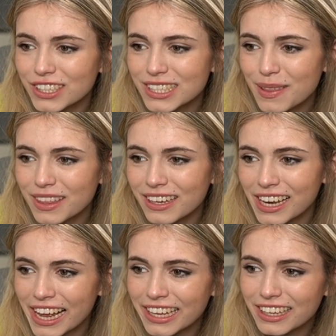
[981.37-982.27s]
something
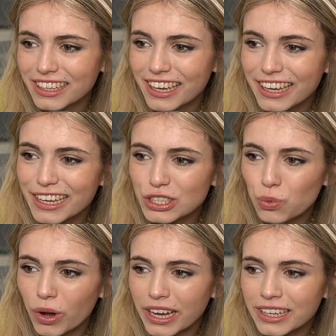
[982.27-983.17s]
like king
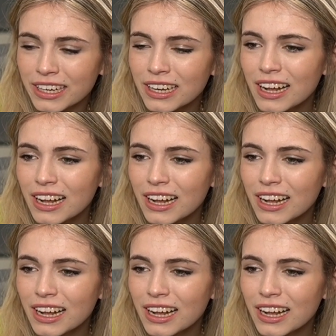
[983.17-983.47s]
h1,